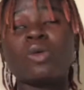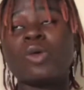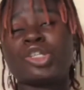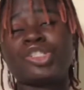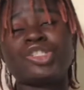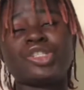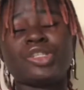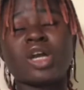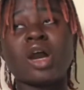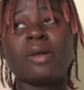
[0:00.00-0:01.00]
watched
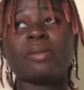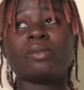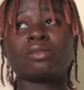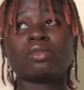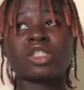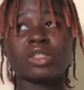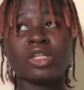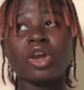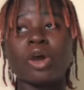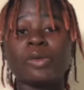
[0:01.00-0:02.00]
the
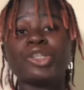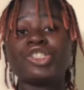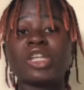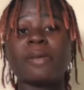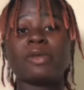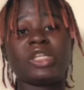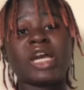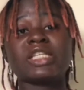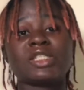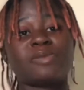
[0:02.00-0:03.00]
original Money
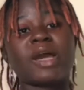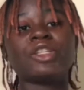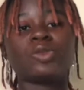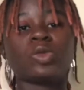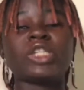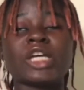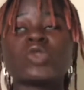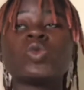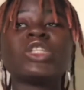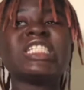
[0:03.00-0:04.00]
Heist, the Spanish Money
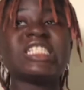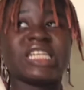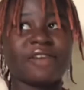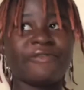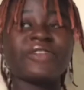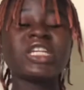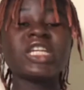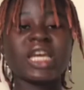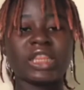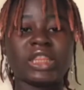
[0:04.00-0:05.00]
Heist, will
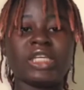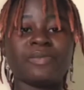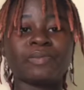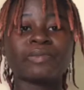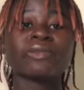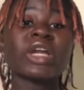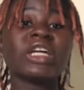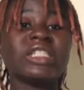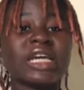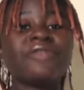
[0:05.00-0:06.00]
definitely
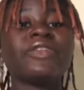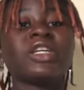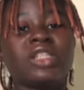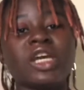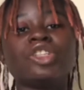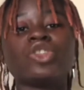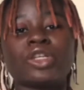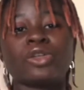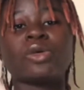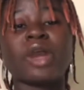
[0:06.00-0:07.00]
enjoy
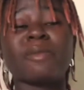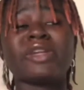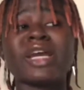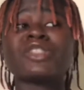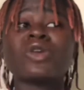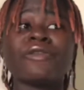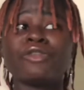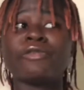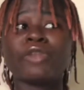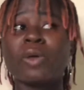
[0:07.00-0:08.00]
the Korean Money Heist. So if
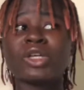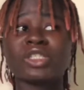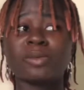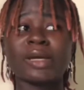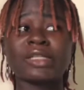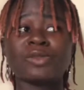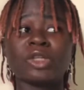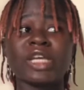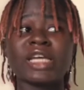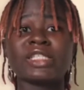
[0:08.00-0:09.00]
you've not watched Spanish
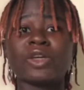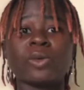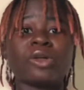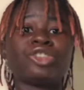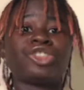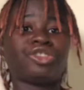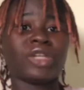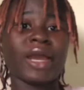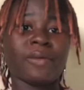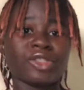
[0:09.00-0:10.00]
Money Heist and you're wondering, should
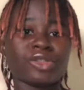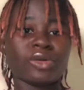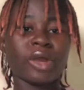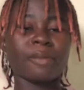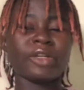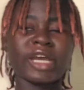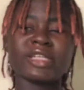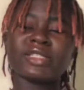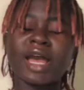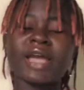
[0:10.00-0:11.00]
I watch the Korean Money
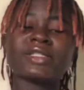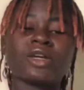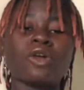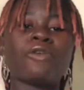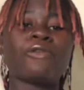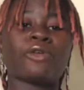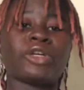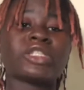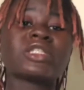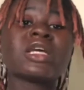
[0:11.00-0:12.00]
Heist, I say go for
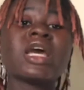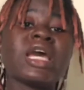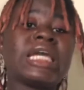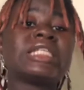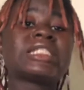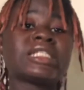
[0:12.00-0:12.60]
it. It's